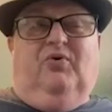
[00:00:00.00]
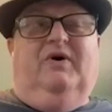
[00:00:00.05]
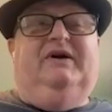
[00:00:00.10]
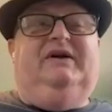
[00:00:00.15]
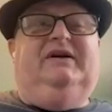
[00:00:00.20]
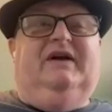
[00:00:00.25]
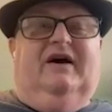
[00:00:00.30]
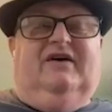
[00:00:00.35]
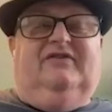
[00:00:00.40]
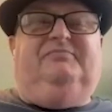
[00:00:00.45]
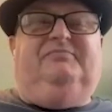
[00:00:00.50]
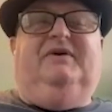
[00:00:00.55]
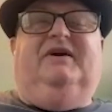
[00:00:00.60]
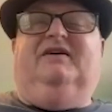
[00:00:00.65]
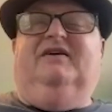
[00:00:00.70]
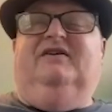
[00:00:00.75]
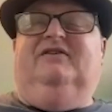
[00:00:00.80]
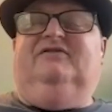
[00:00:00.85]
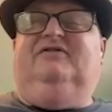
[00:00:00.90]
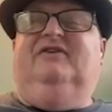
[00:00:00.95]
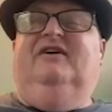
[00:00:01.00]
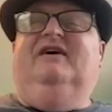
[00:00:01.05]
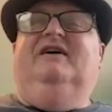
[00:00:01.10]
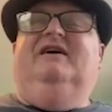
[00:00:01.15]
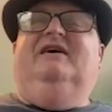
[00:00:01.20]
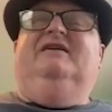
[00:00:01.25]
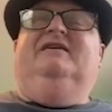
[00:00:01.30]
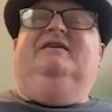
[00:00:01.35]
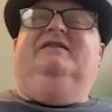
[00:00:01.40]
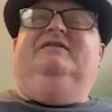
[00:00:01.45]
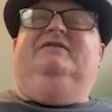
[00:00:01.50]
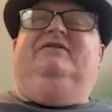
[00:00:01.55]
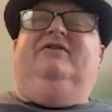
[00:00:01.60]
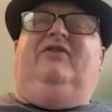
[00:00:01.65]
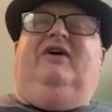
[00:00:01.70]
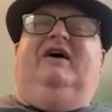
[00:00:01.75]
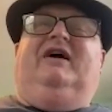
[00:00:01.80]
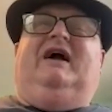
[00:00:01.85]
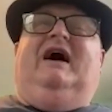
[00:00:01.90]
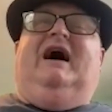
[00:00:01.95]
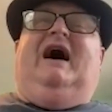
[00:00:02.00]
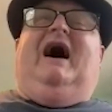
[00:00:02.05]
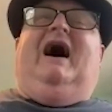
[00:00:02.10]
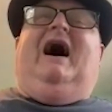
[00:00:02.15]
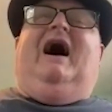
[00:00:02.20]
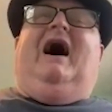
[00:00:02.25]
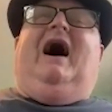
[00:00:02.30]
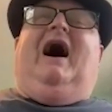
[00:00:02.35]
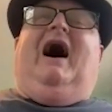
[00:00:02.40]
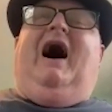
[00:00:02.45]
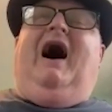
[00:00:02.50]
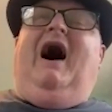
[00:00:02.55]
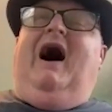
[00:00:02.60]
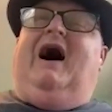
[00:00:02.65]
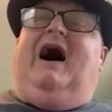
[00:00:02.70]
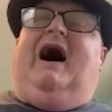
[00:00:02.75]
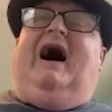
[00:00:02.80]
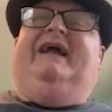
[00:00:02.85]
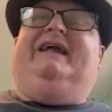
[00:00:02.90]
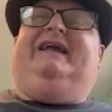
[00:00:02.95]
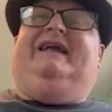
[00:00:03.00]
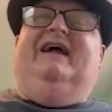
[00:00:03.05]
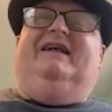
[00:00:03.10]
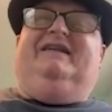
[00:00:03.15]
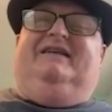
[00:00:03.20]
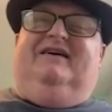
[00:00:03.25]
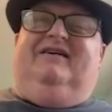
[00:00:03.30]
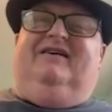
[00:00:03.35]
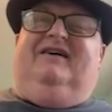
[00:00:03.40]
point, yes, because they're like, I get it.